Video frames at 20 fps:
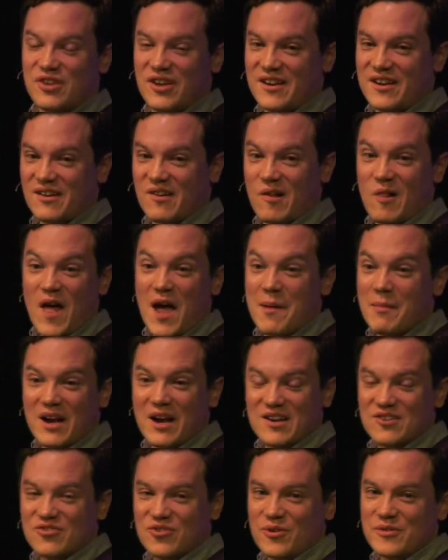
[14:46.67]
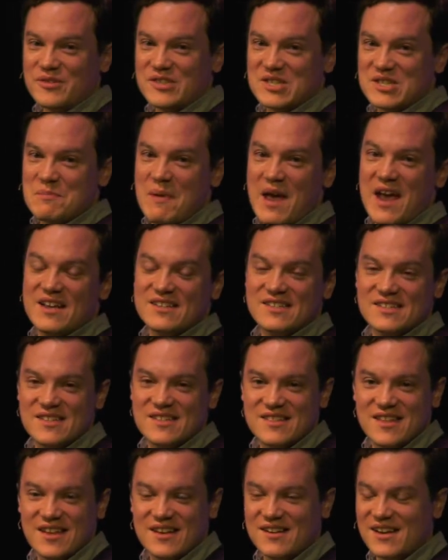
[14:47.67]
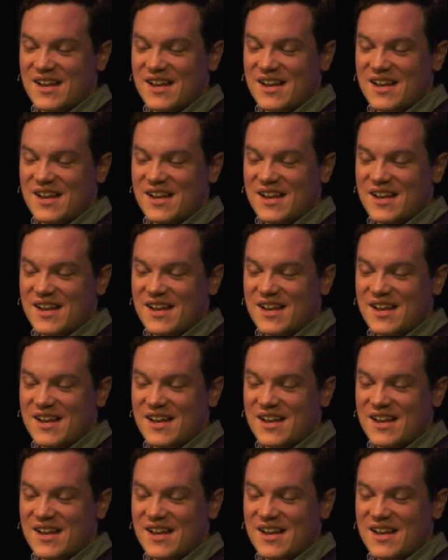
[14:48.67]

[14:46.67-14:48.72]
in a climate-controlled space that